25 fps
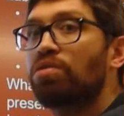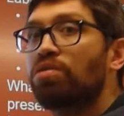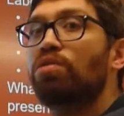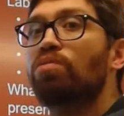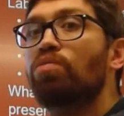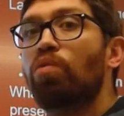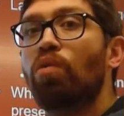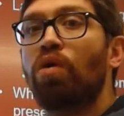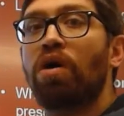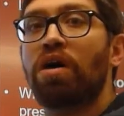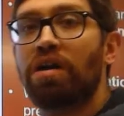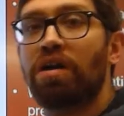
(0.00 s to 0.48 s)

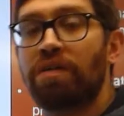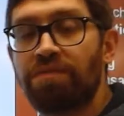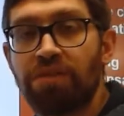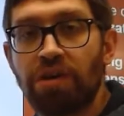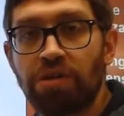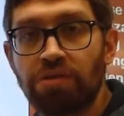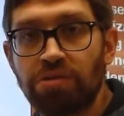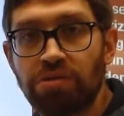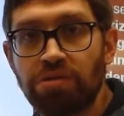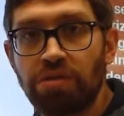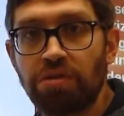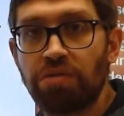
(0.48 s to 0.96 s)
only one
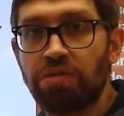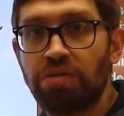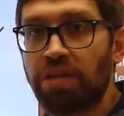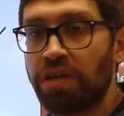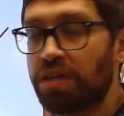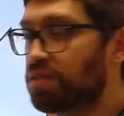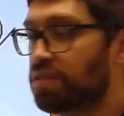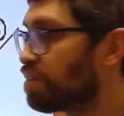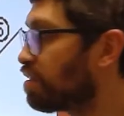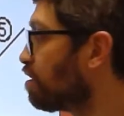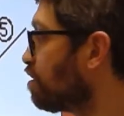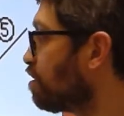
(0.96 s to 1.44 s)
of those 2
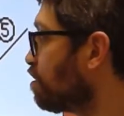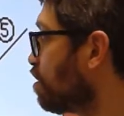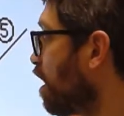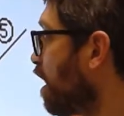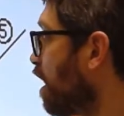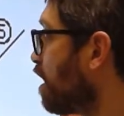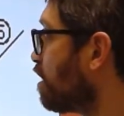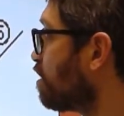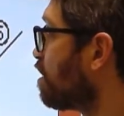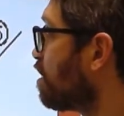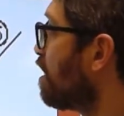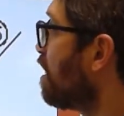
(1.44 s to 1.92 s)
things can
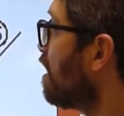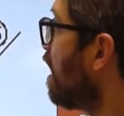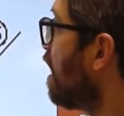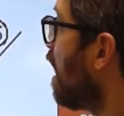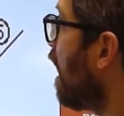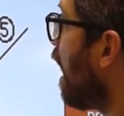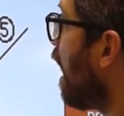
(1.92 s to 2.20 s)
change.